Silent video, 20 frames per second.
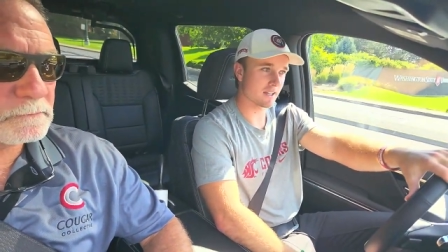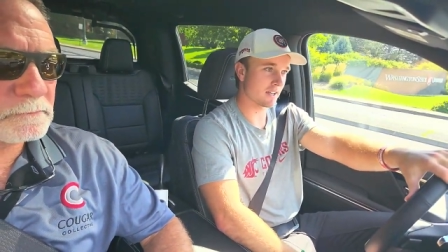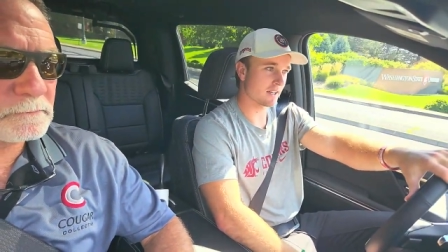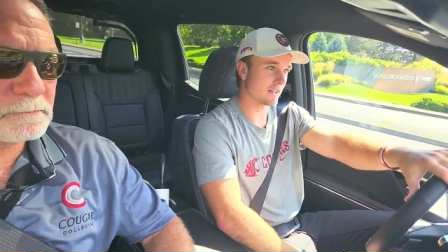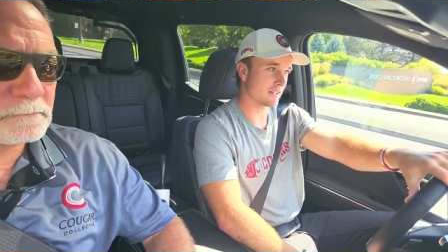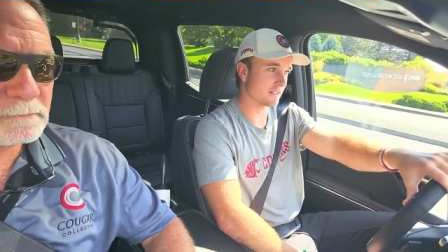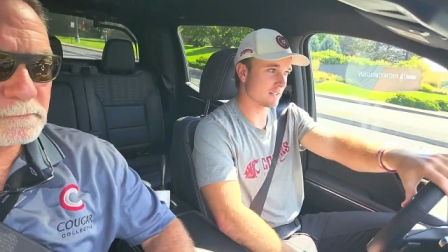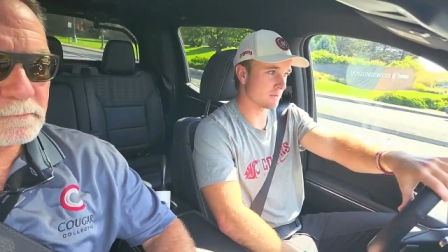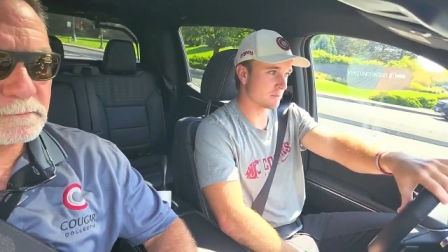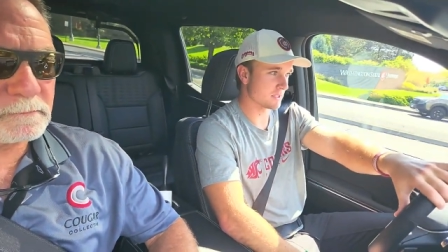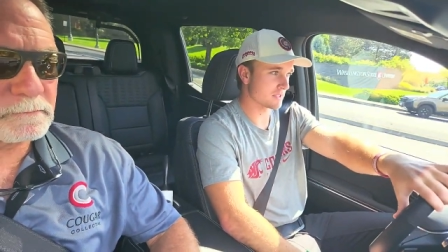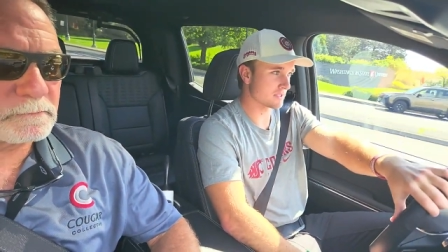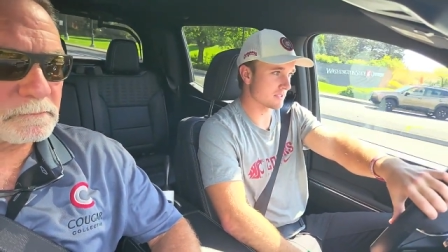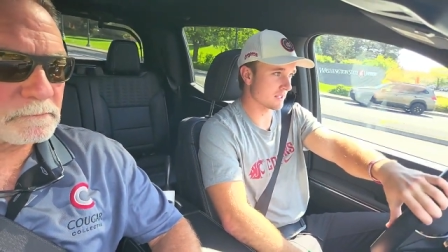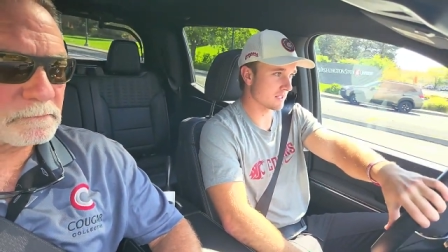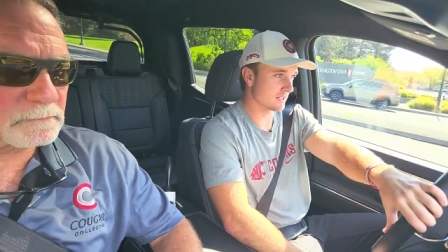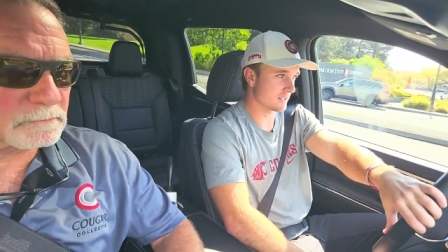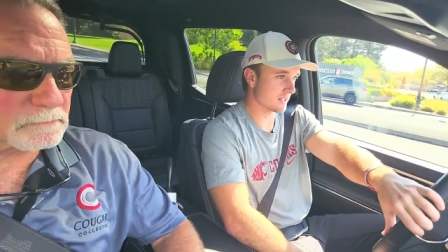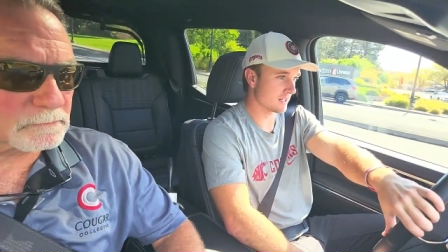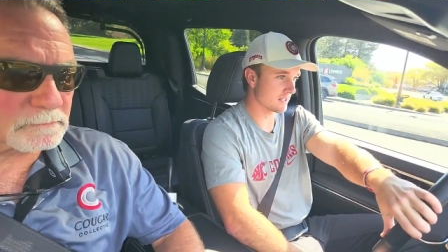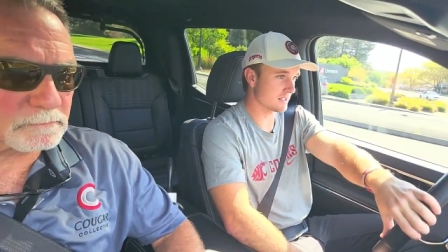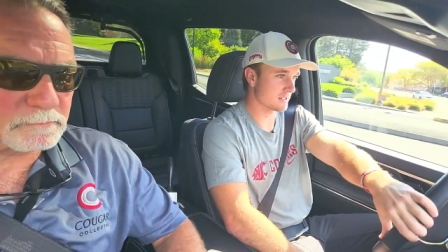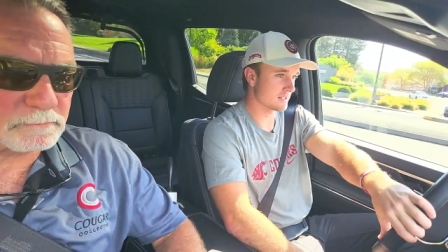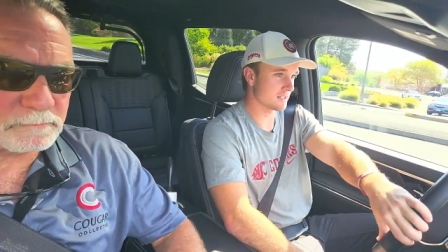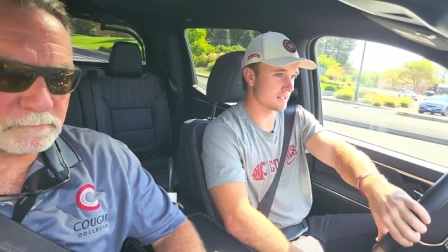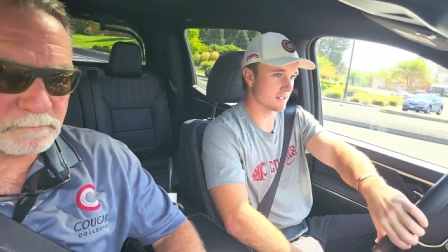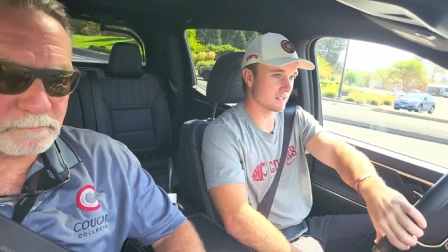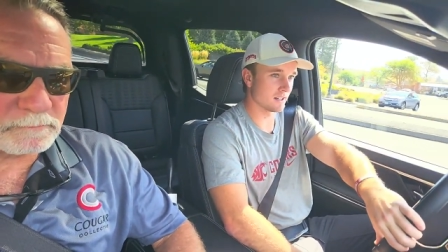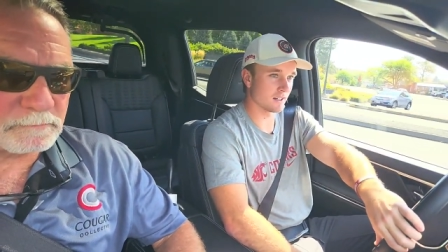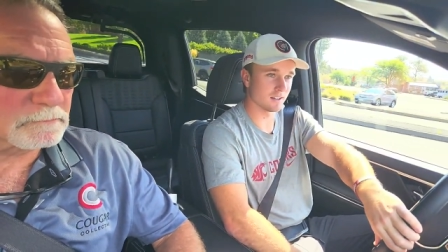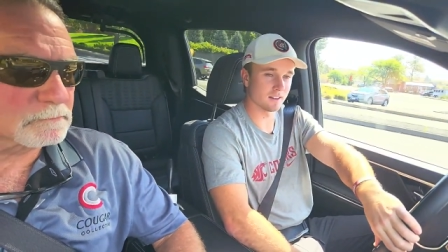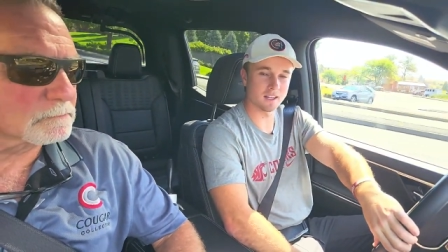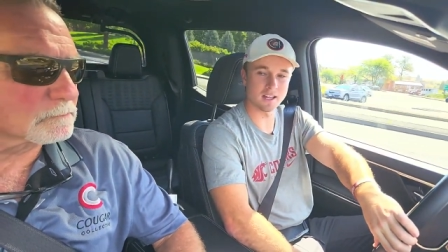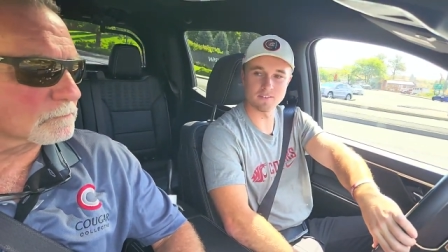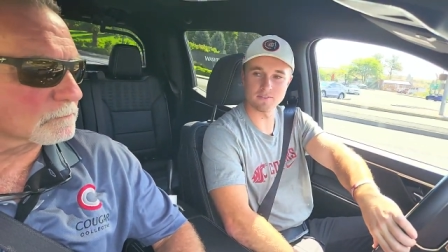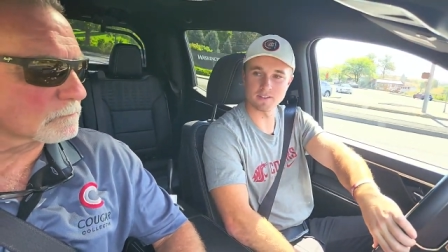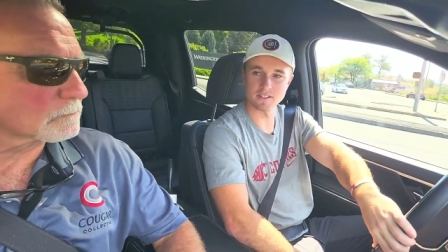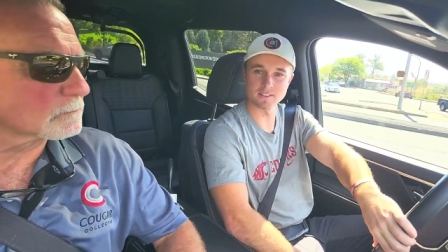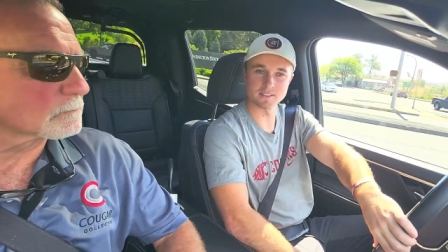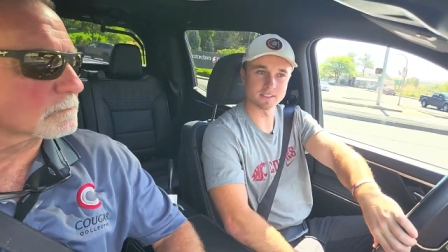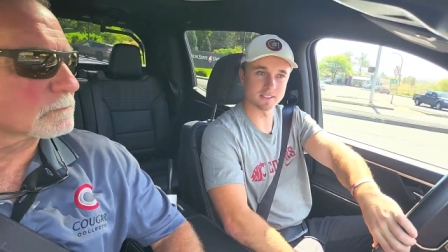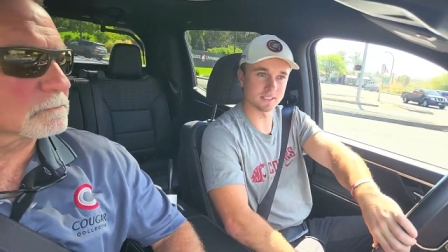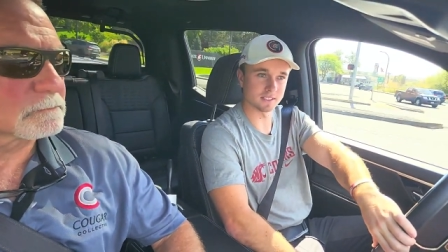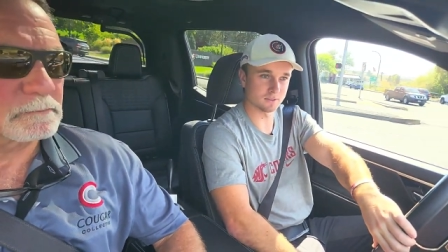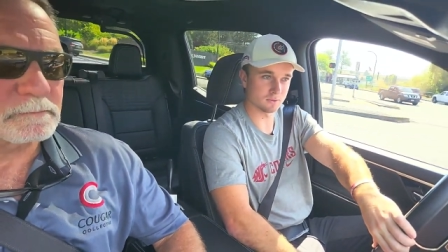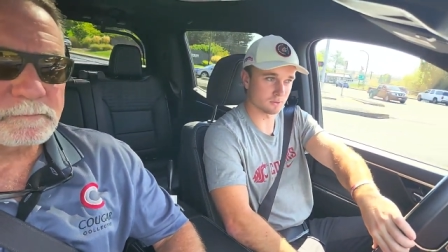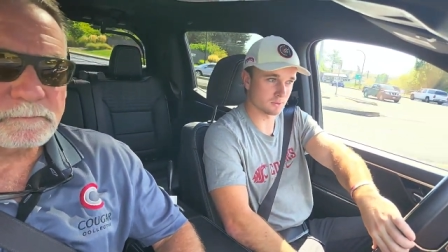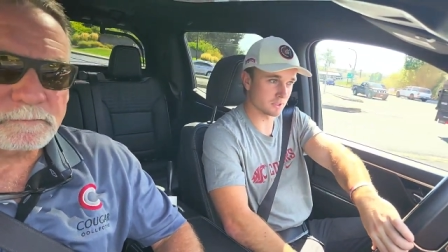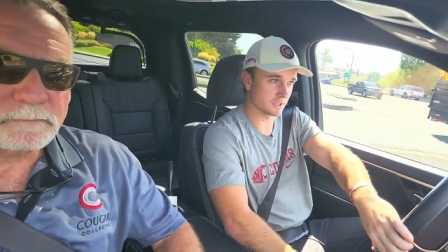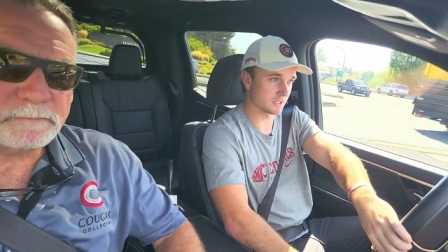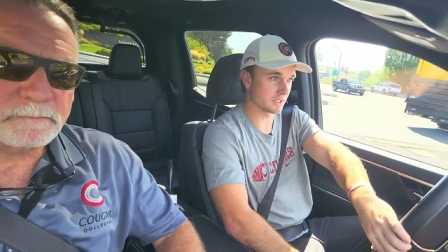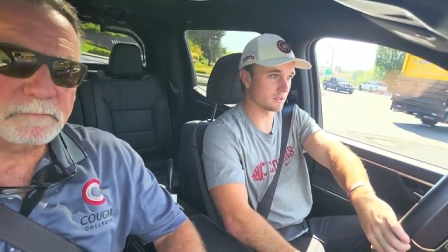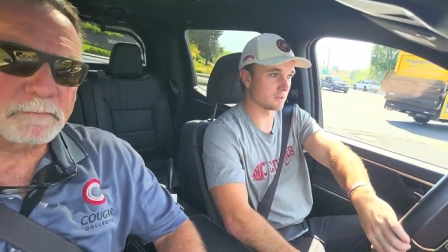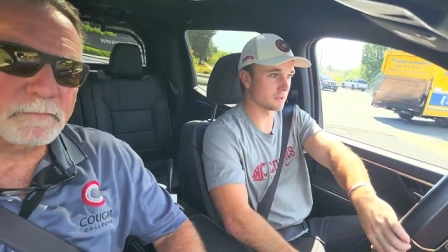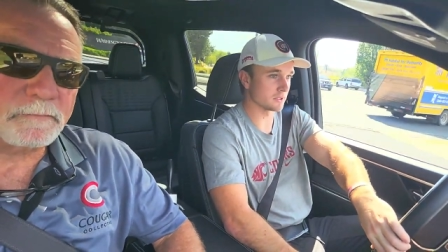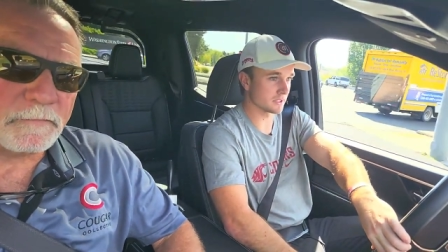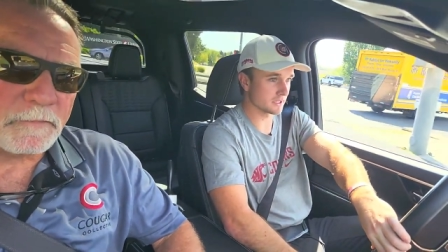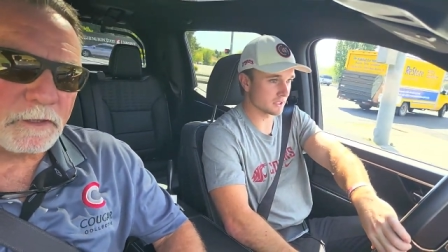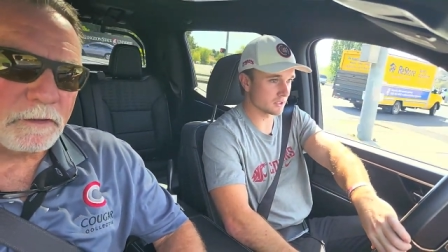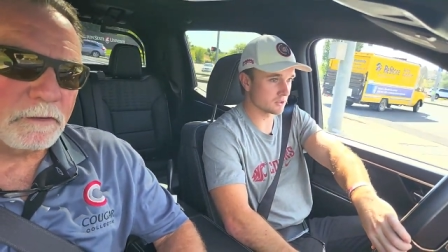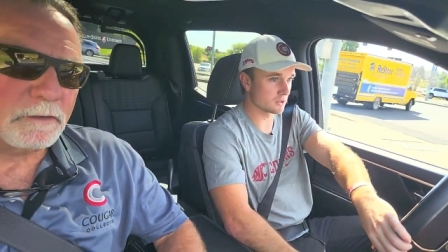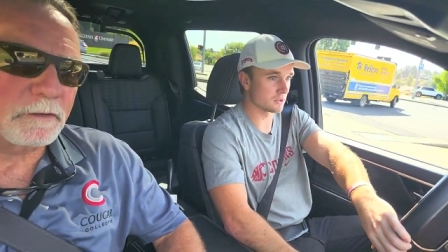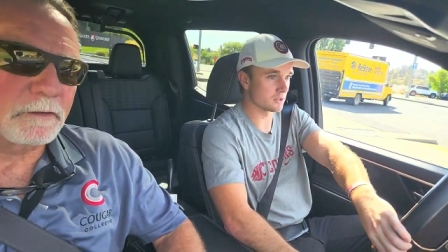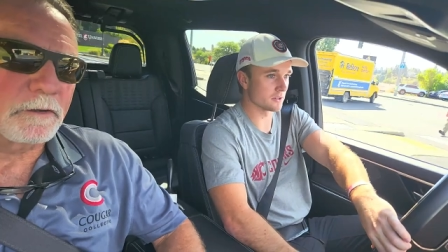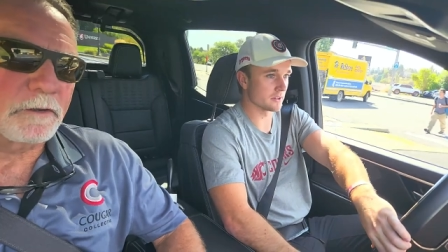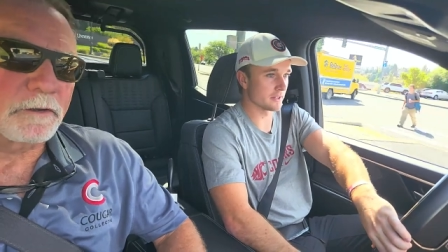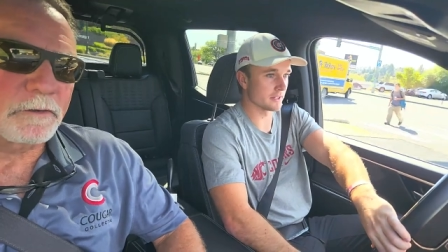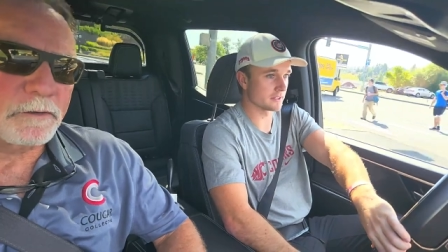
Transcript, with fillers: and to be selected as the 11 is really, really cool.